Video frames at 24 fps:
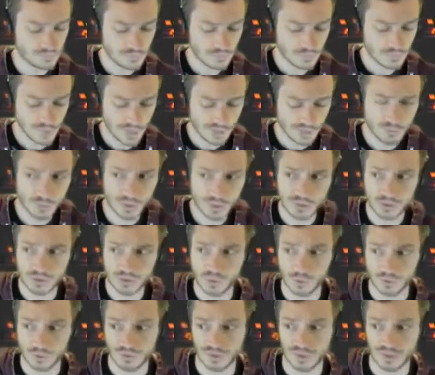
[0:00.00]
And one of the
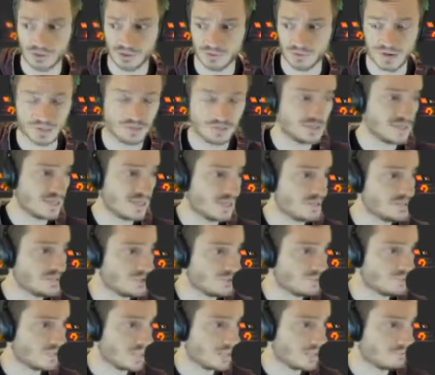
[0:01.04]
cool things around the
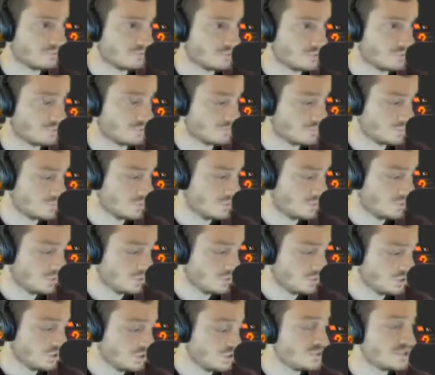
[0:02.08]
Tanzu platform,
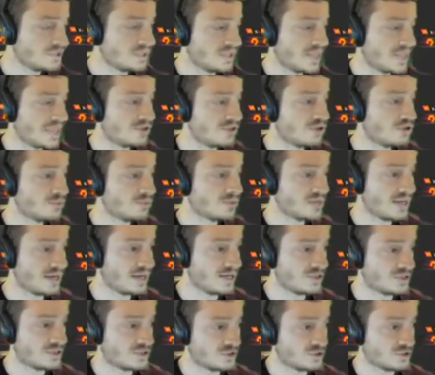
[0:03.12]
using a
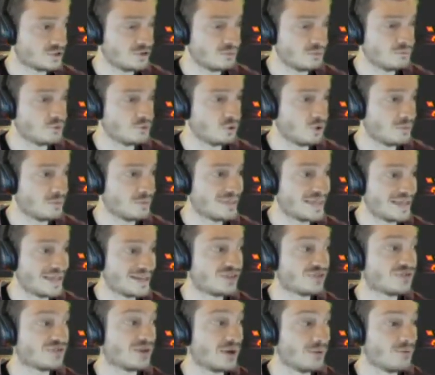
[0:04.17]
Kubernetes deployment that
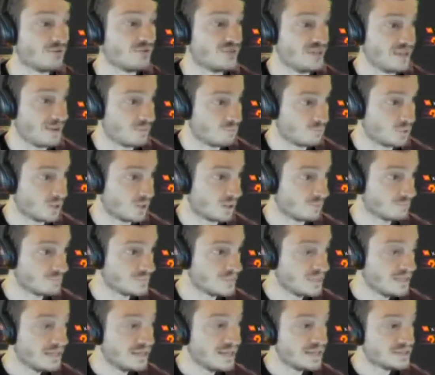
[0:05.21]
is from VMware,
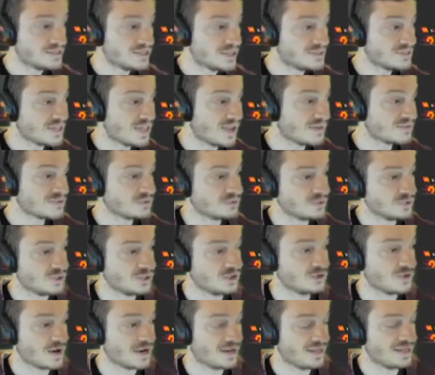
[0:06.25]
is that they have some really
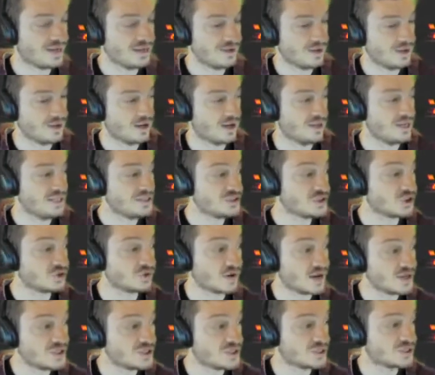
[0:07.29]
great
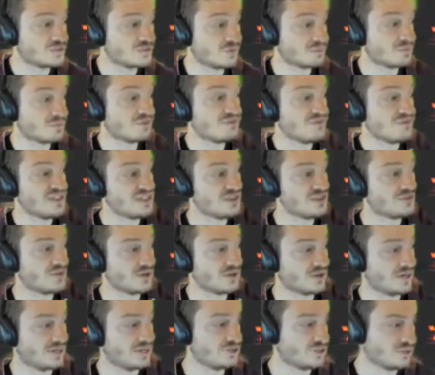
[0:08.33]
integrations from the
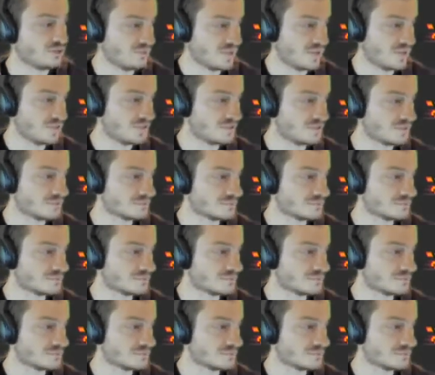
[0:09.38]
vSphere interface.